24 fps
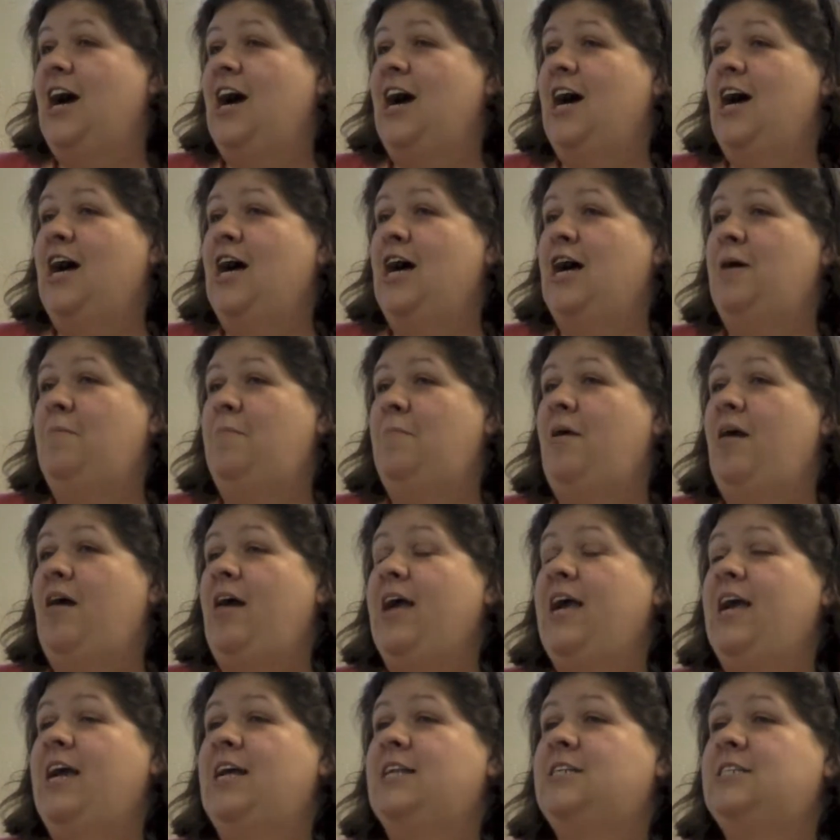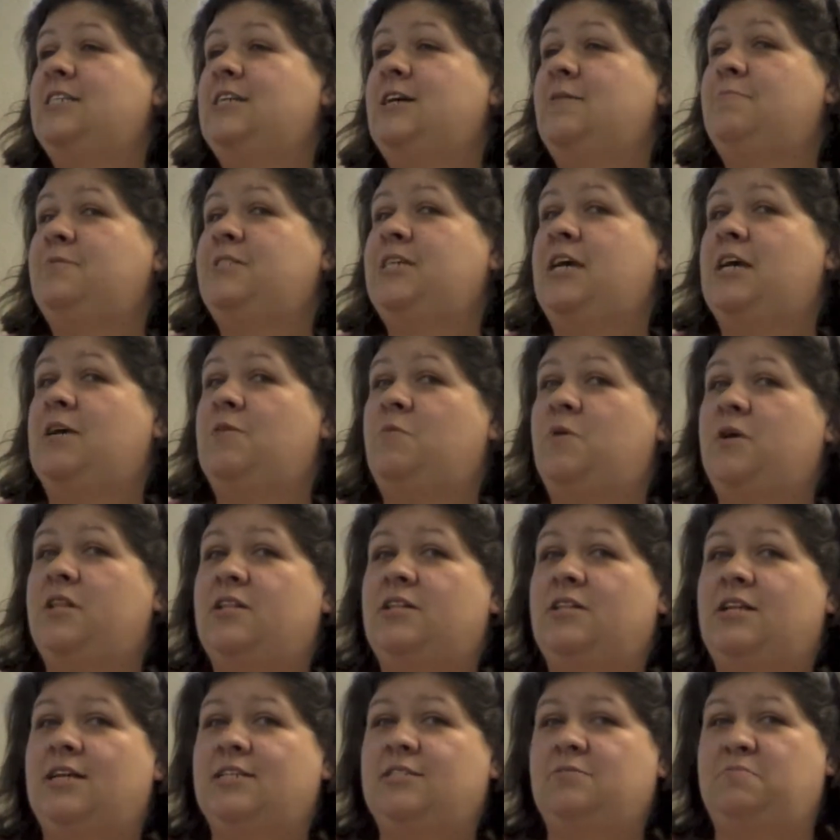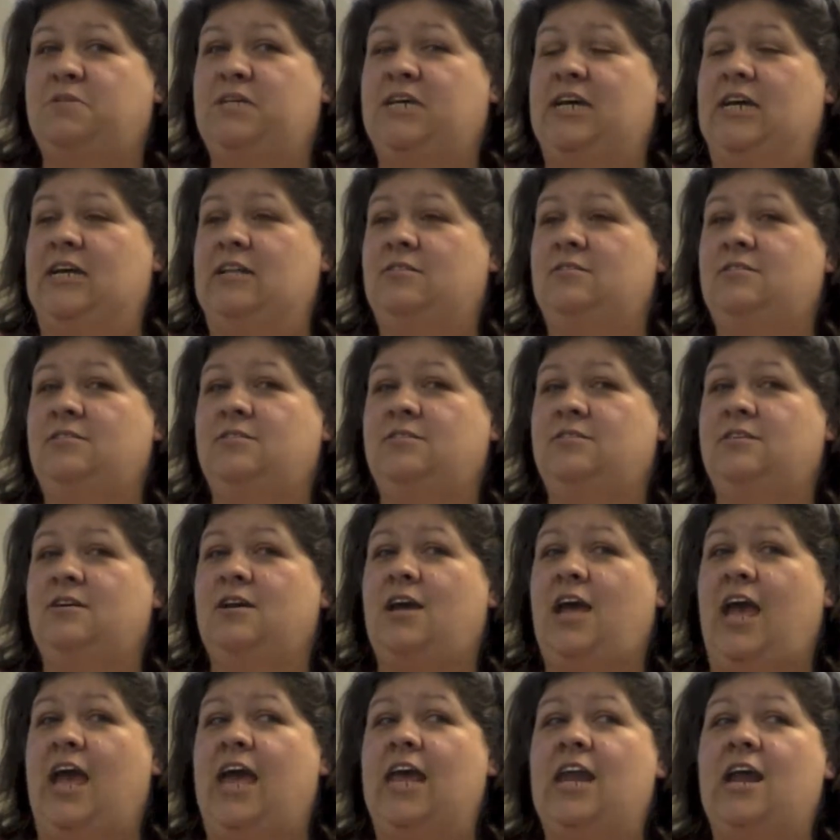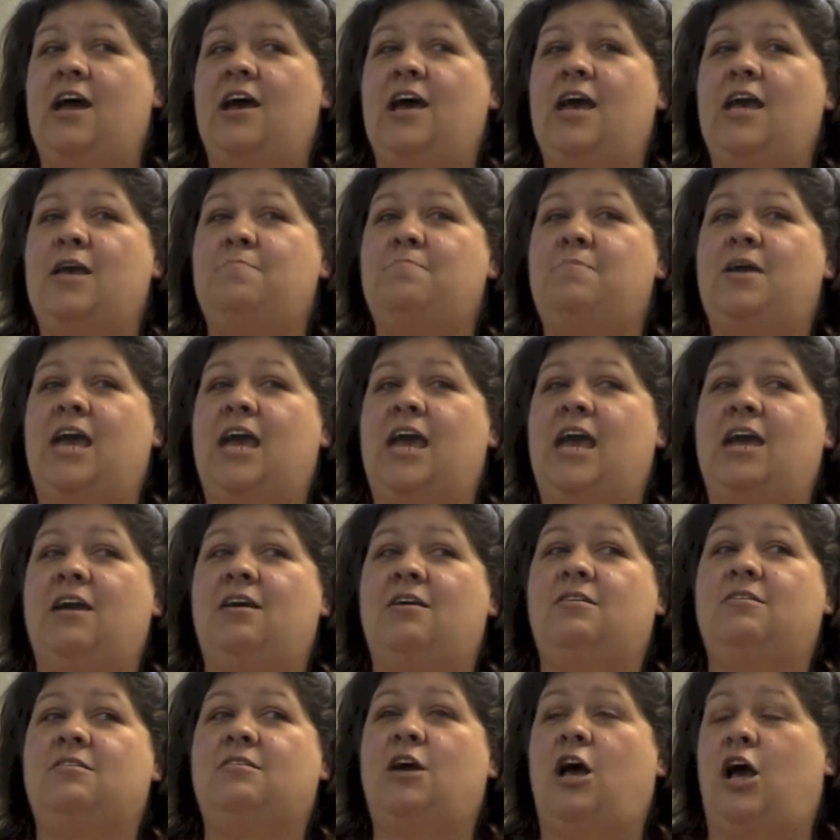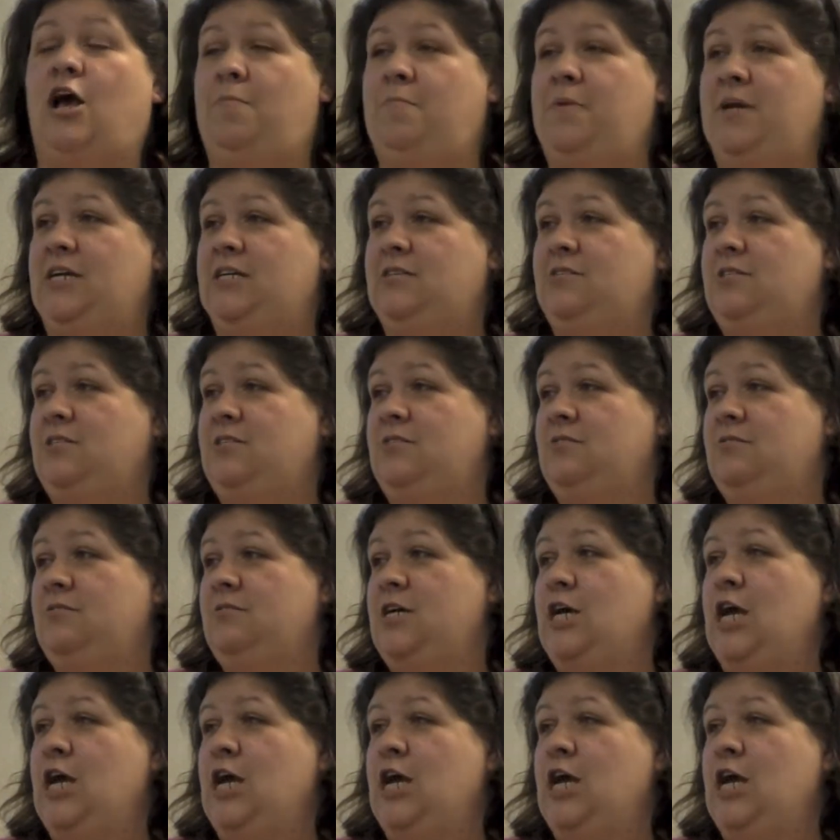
I ended up taking one of the lesson plans, and I made copies.